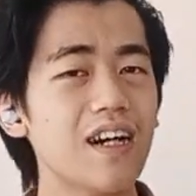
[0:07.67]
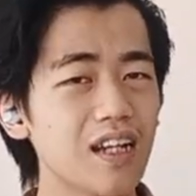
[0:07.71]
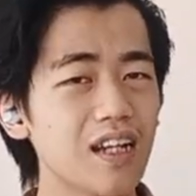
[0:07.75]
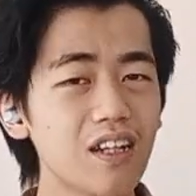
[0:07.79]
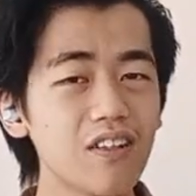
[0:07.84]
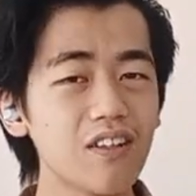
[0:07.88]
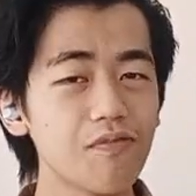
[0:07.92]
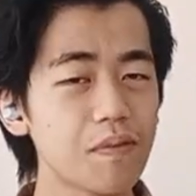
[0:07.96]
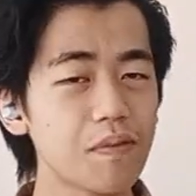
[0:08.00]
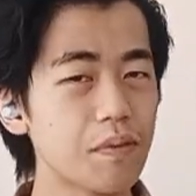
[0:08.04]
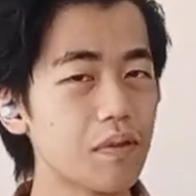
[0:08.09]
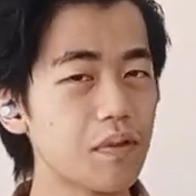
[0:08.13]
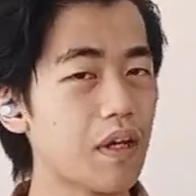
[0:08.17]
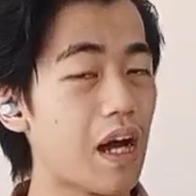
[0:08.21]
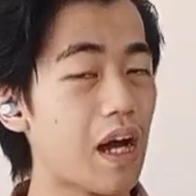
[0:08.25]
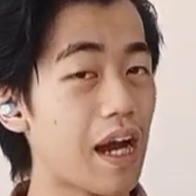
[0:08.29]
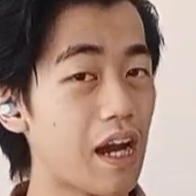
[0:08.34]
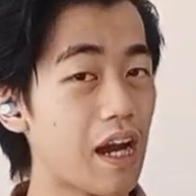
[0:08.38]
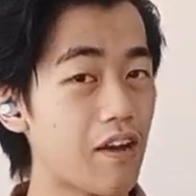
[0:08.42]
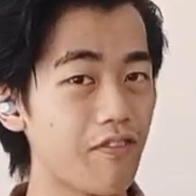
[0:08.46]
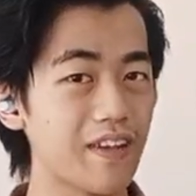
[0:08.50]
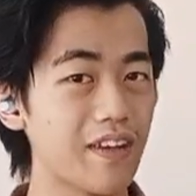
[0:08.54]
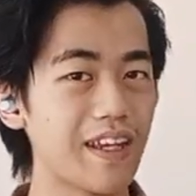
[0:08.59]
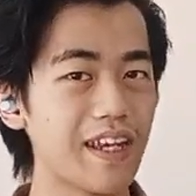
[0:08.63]
A lot of people are
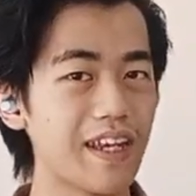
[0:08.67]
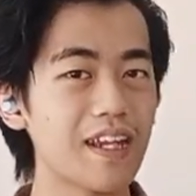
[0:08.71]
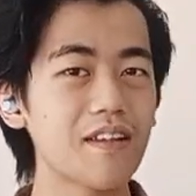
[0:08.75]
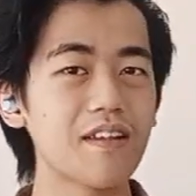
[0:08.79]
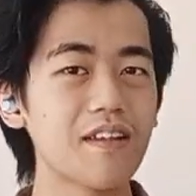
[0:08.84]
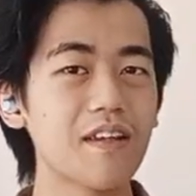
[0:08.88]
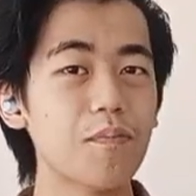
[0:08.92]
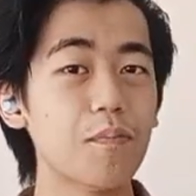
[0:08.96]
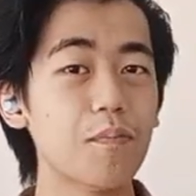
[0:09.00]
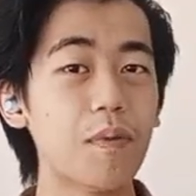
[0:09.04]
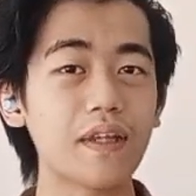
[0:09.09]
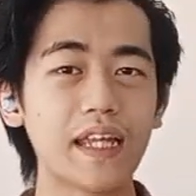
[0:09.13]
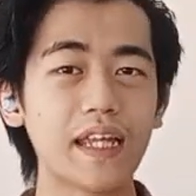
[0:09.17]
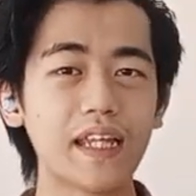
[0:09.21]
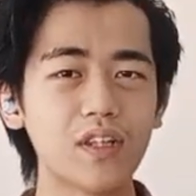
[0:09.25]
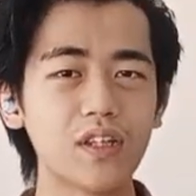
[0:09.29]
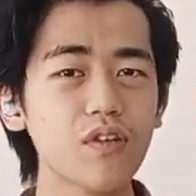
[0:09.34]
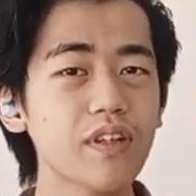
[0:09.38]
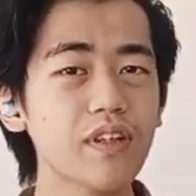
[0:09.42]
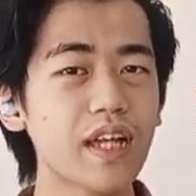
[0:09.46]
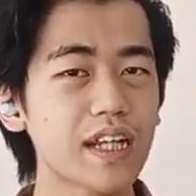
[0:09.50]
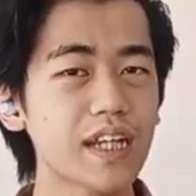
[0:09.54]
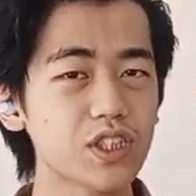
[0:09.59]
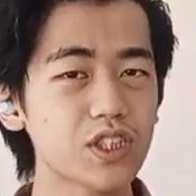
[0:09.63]
having it, but they
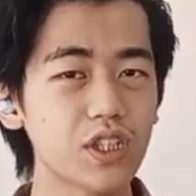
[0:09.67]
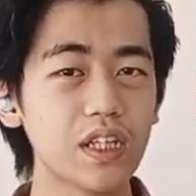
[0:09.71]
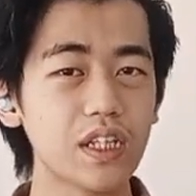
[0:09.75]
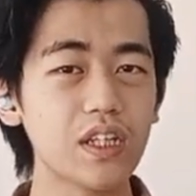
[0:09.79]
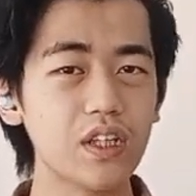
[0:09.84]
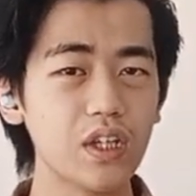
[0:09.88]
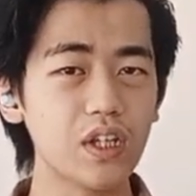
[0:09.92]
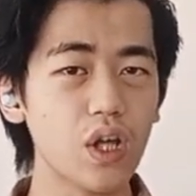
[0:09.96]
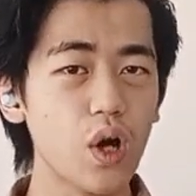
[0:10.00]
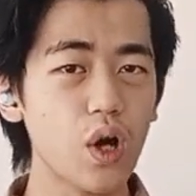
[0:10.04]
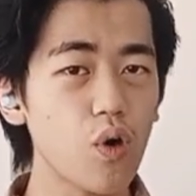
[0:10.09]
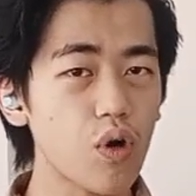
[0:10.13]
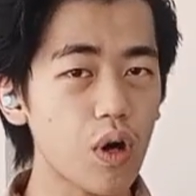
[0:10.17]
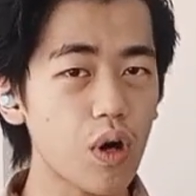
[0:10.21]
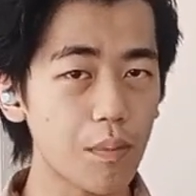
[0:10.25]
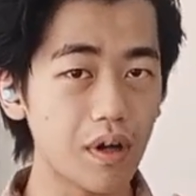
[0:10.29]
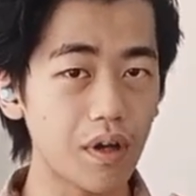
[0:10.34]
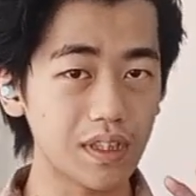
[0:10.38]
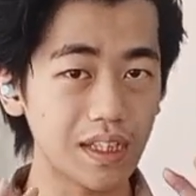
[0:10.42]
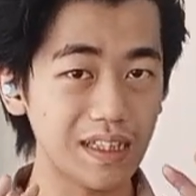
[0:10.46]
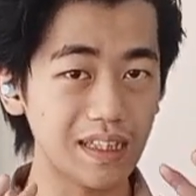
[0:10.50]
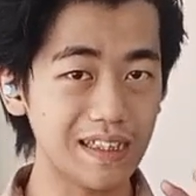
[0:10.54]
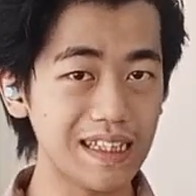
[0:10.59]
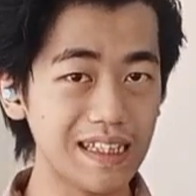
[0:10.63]
don't actually know
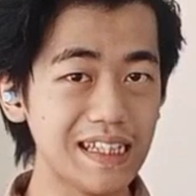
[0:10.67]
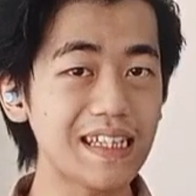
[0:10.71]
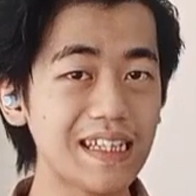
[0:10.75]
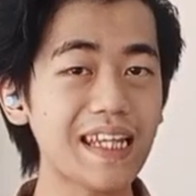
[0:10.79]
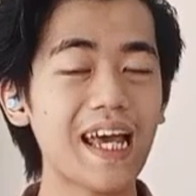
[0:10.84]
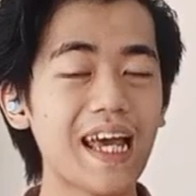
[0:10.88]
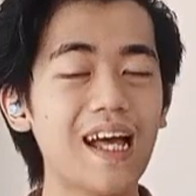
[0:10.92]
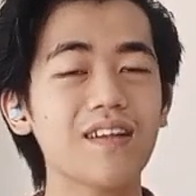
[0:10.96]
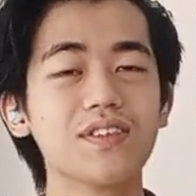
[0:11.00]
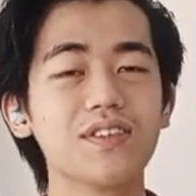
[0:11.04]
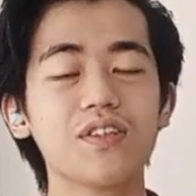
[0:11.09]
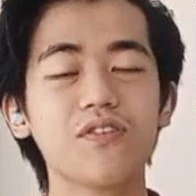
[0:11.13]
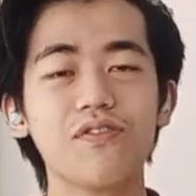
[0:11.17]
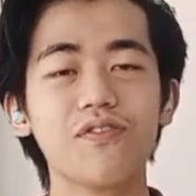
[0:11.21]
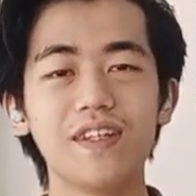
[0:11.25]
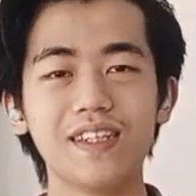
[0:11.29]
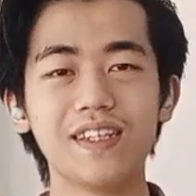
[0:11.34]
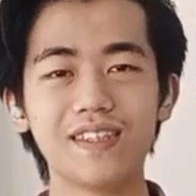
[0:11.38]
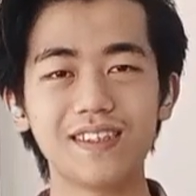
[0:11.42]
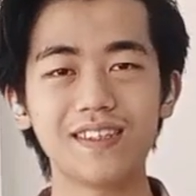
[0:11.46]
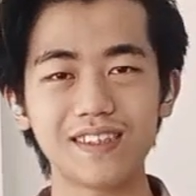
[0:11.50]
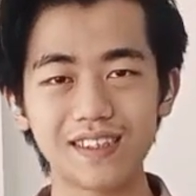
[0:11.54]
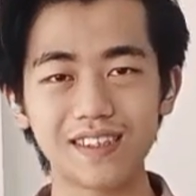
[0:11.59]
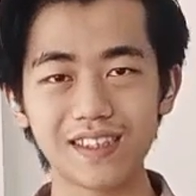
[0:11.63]
about the details of
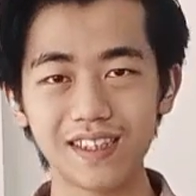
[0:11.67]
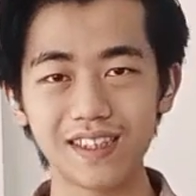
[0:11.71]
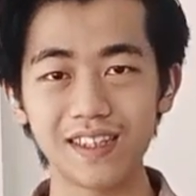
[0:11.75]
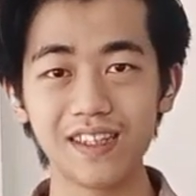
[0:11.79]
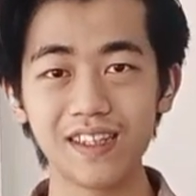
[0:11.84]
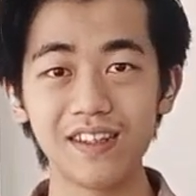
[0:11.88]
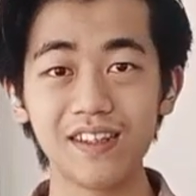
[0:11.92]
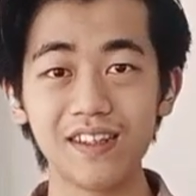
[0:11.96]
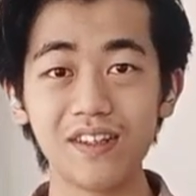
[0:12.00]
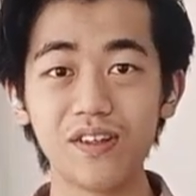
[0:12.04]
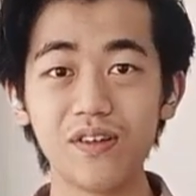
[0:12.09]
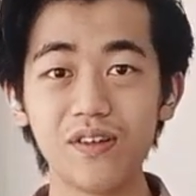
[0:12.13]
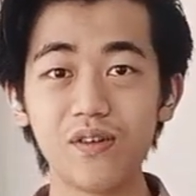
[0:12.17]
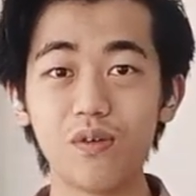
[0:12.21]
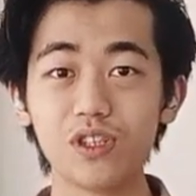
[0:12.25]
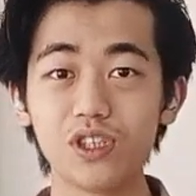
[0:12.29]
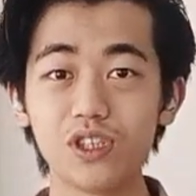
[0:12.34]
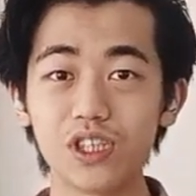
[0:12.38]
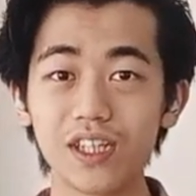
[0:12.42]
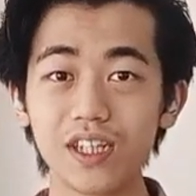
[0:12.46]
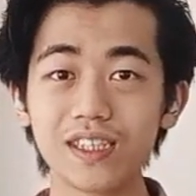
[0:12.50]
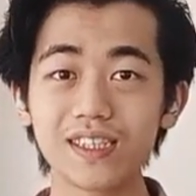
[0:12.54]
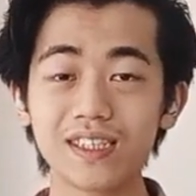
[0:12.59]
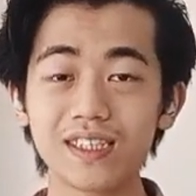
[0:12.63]
it,
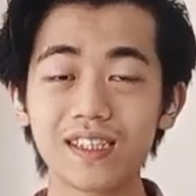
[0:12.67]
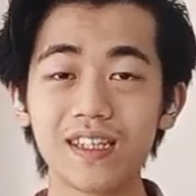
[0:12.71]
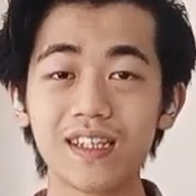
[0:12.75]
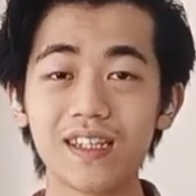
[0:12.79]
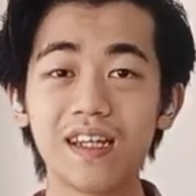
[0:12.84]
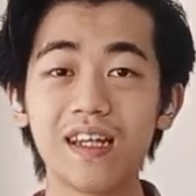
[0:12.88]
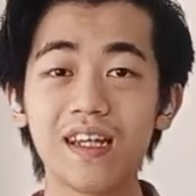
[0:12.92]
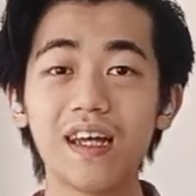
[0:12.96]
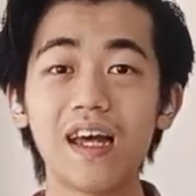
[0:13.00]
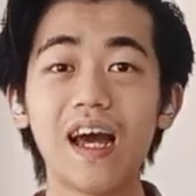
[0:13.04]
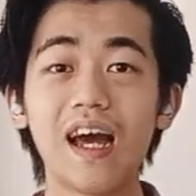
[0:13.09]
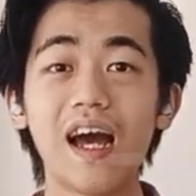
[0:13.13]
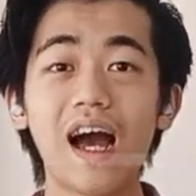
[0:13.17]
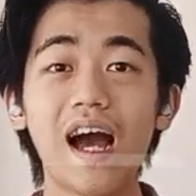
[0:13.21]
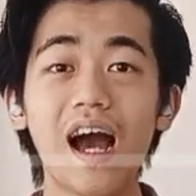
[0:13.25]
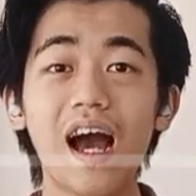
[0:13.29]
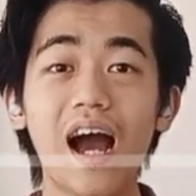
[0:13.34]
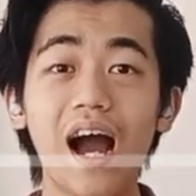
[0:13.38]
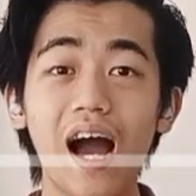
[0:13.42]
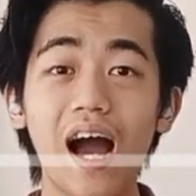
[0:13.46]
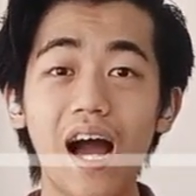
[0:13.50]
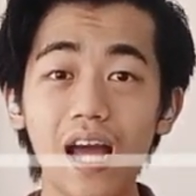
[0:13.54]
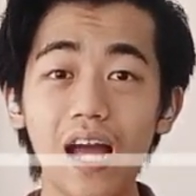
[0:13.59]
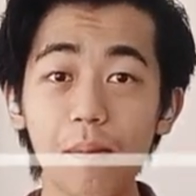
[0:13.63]
which is
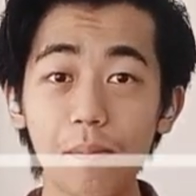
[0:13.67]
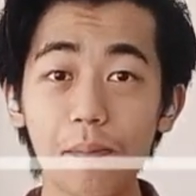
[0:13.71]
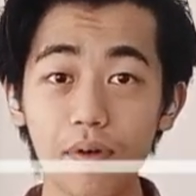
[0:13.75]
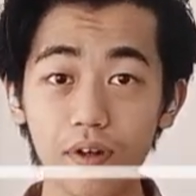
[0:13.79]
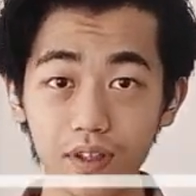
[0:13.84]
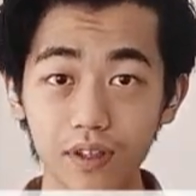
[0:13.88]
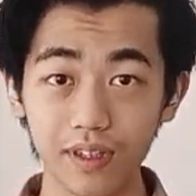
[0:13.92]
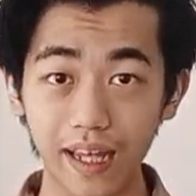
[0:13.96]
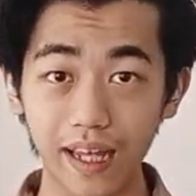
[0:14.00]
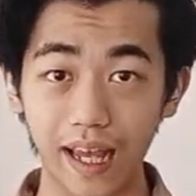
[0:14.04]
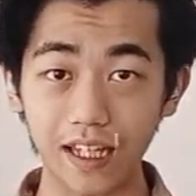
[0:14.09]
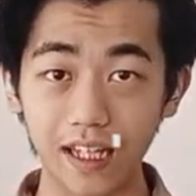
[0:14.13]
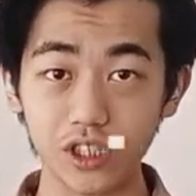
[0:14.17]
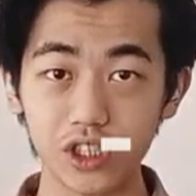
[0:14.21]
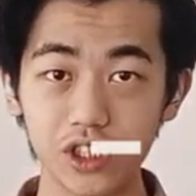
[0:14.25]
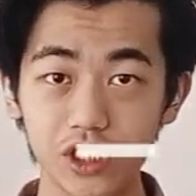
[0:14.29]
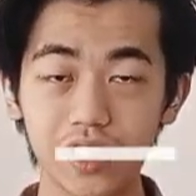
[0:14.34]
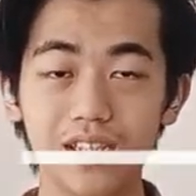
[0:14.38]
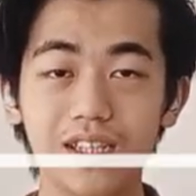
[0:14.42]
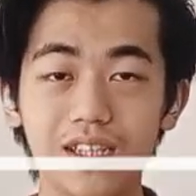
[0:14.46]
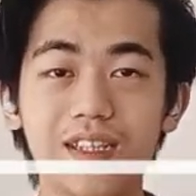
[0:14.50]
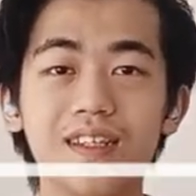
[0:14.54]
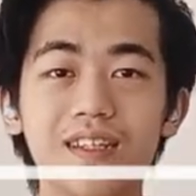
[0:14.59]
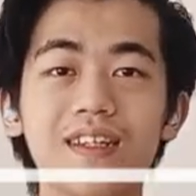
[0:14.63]

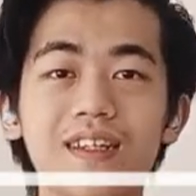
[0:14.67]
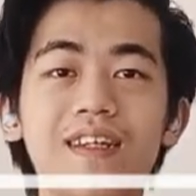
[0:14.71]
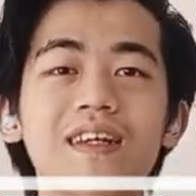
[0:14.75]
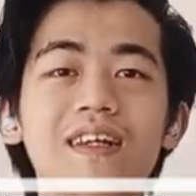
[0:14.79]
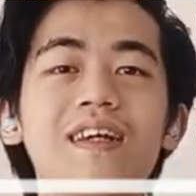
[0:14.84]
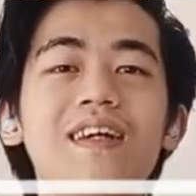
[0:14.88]
hypertension.